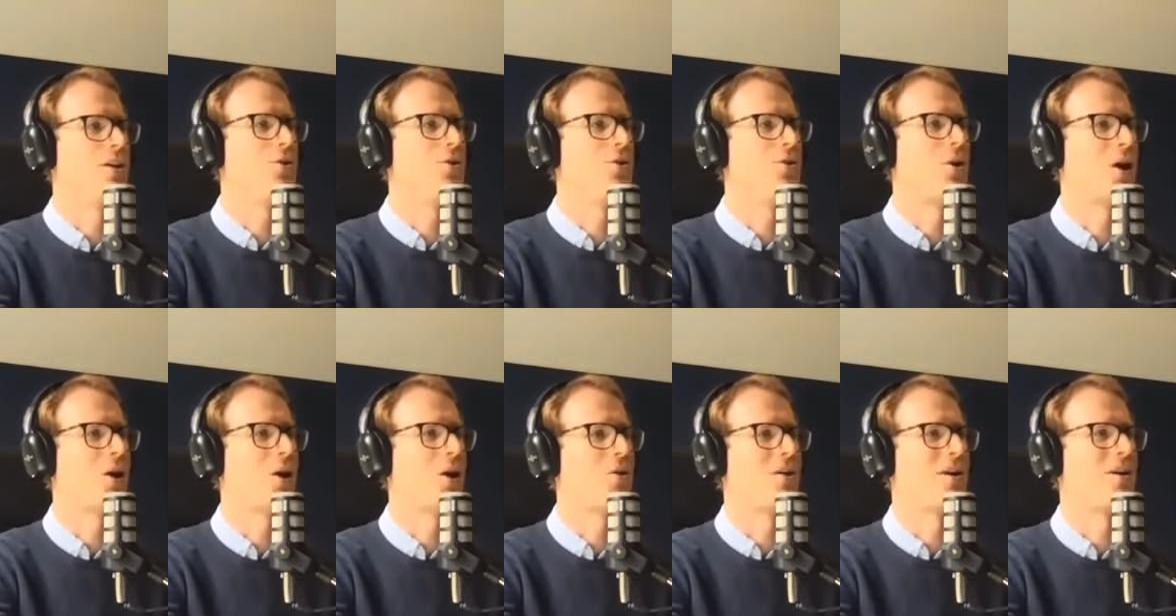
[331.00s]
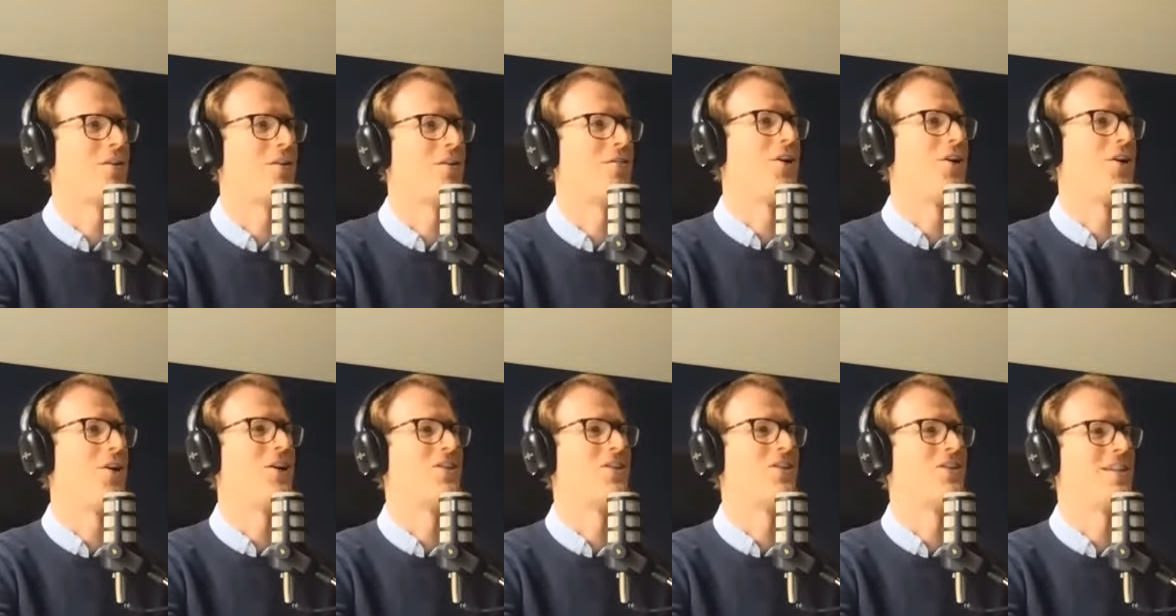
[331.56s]
homework
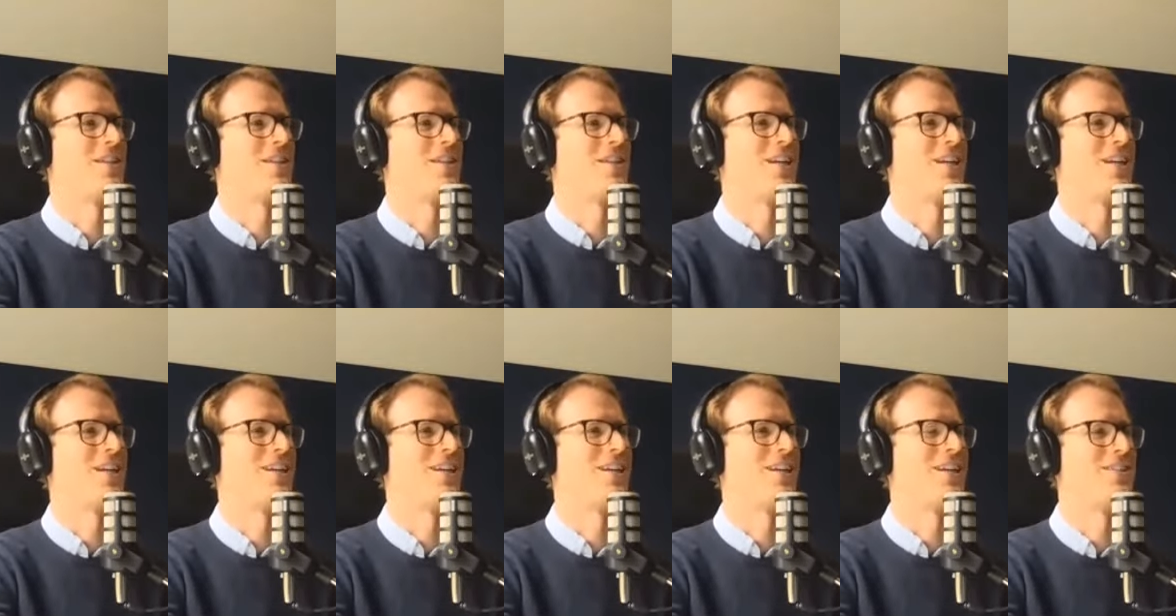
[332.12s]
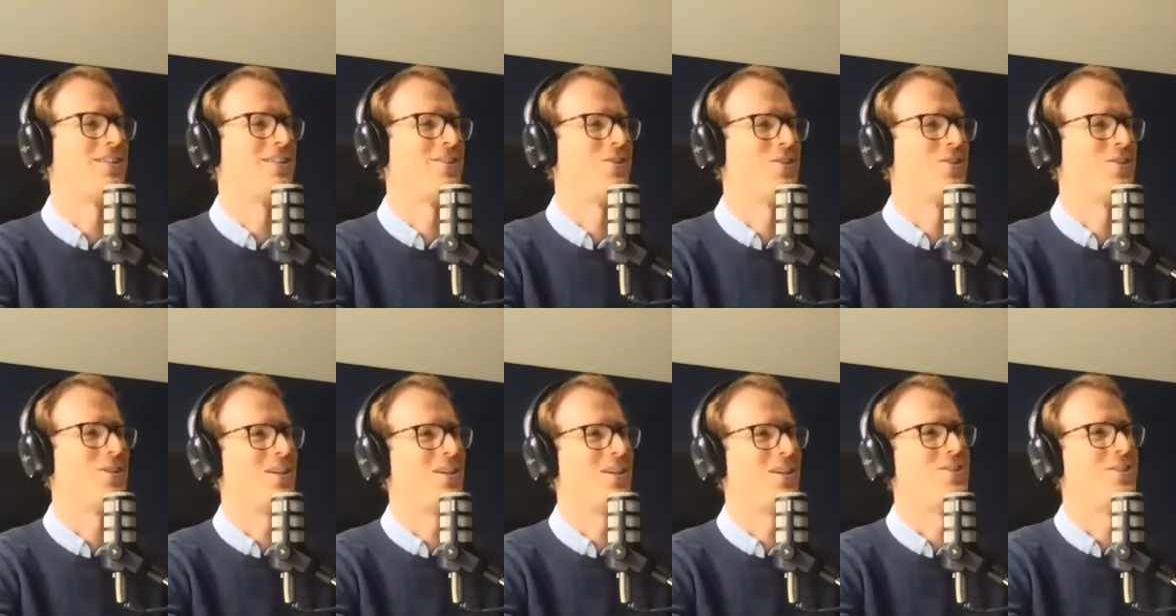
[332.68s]
first, and then to
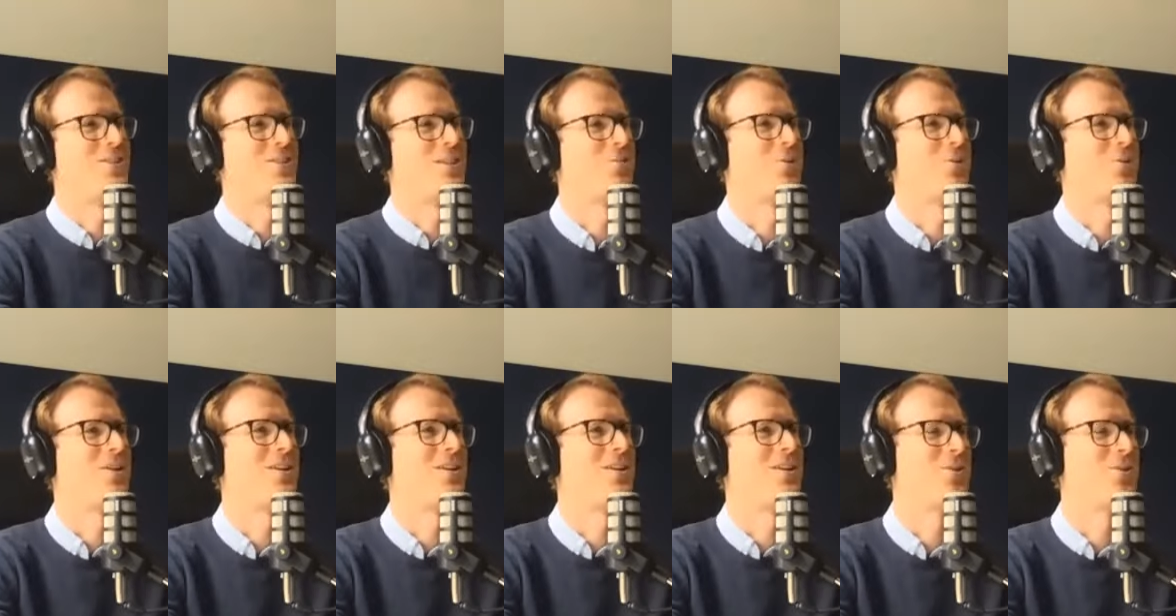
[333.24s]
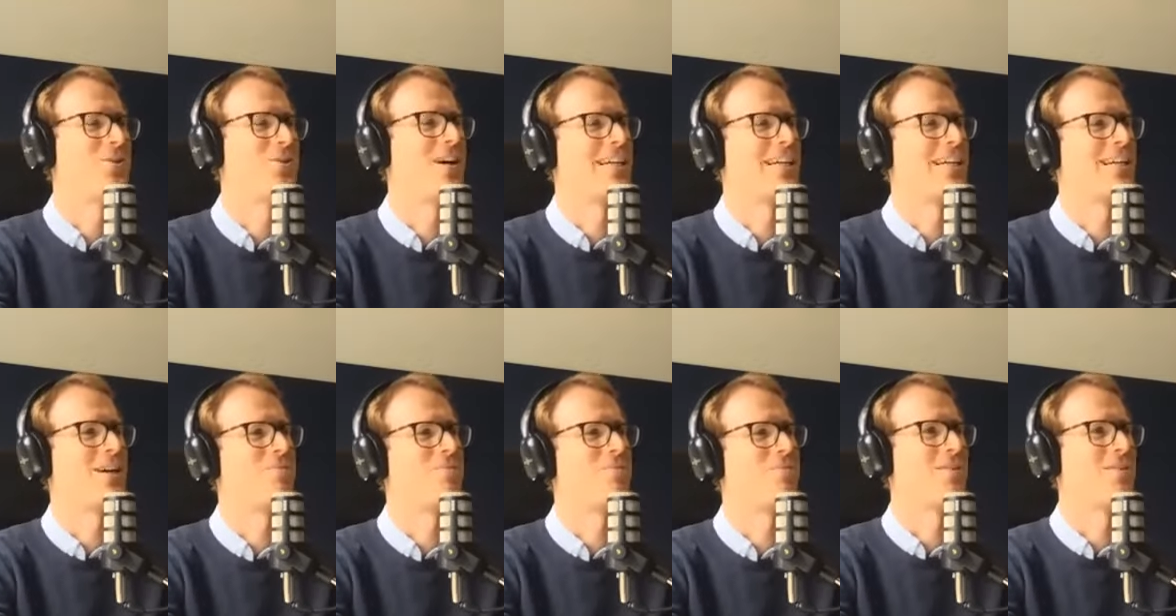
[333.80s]
see what I
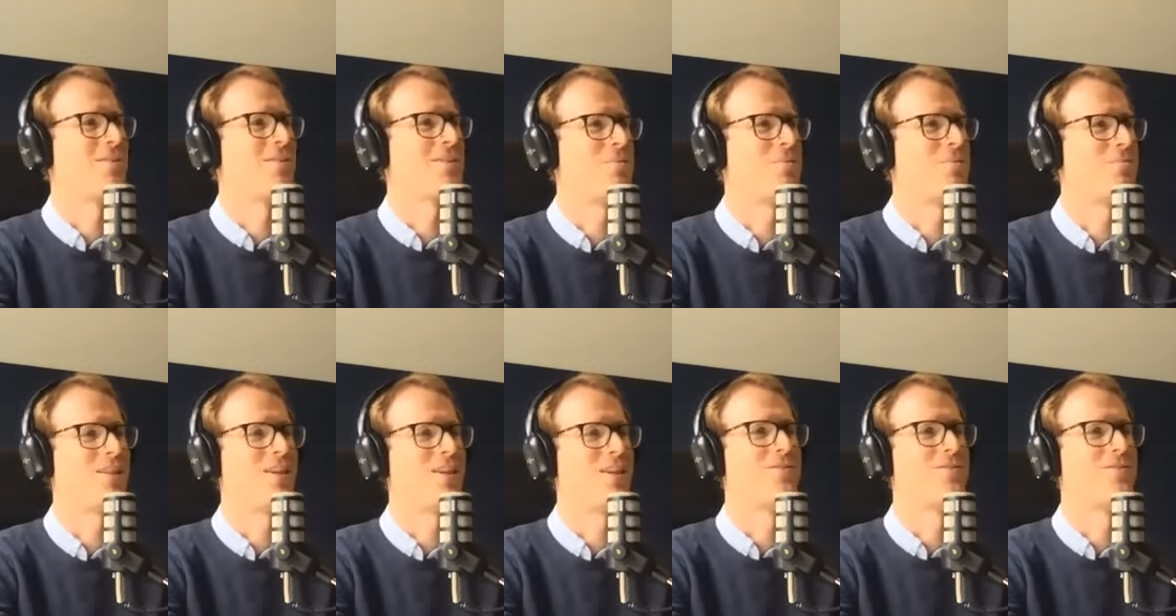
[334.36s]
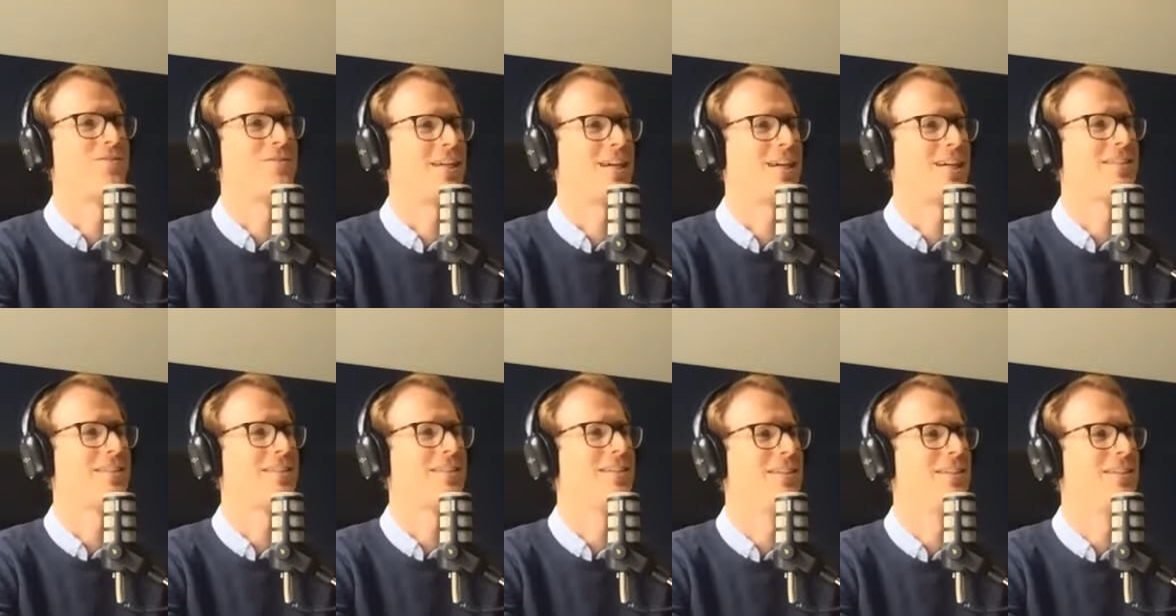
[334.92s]
come with after that.